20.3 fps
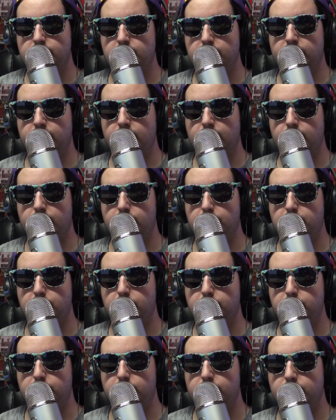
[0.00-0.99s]
like that in the
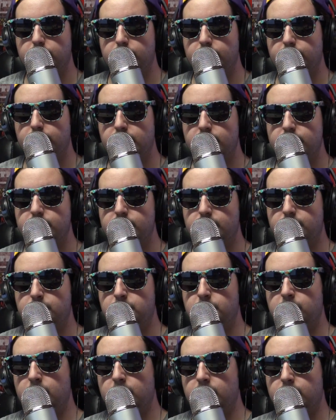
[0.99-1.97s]
moment. It
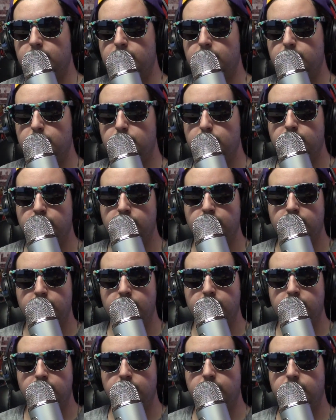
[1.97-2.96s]
seemed like he really
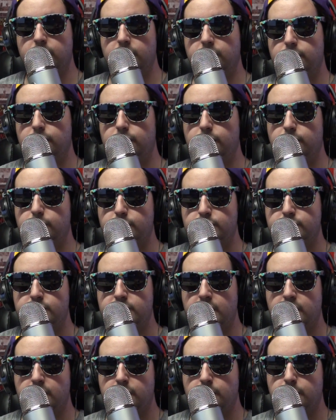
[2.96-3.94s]
was
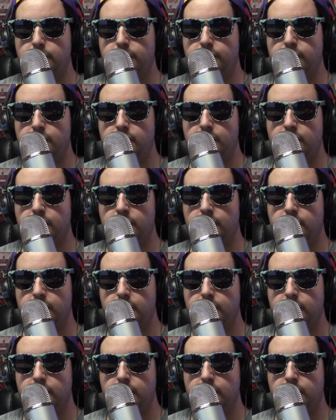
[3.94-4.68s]
sad about the dog.